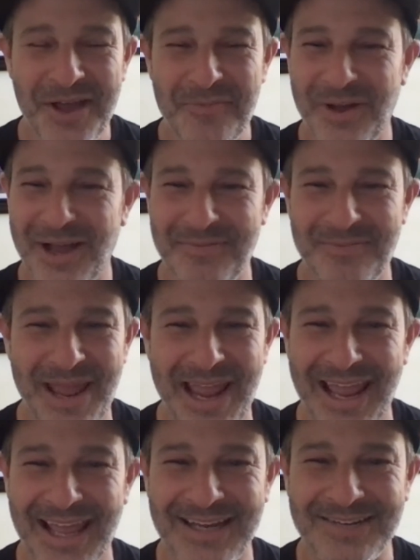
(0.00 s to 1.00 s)
But
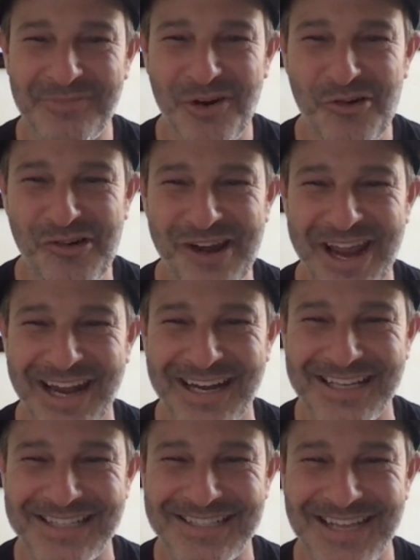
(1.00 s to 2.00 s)
man, Procreate
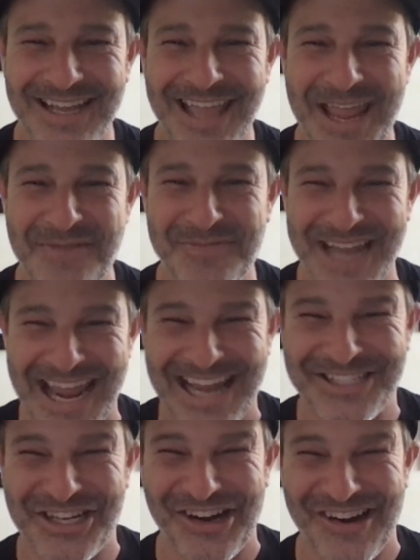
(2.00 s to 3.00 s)
is a game
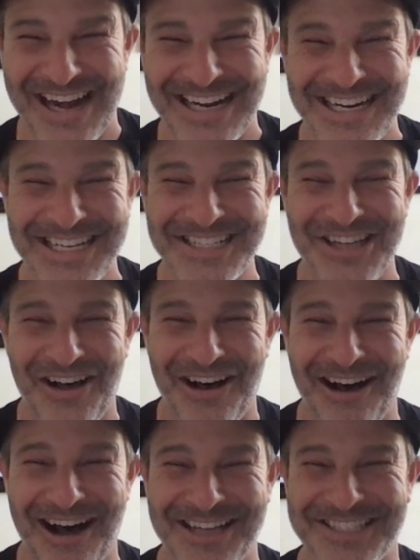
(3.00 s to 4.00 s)
changer, and it is
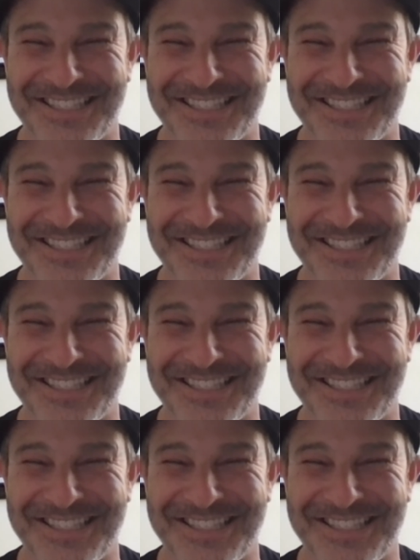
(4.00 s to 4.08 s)
awesome.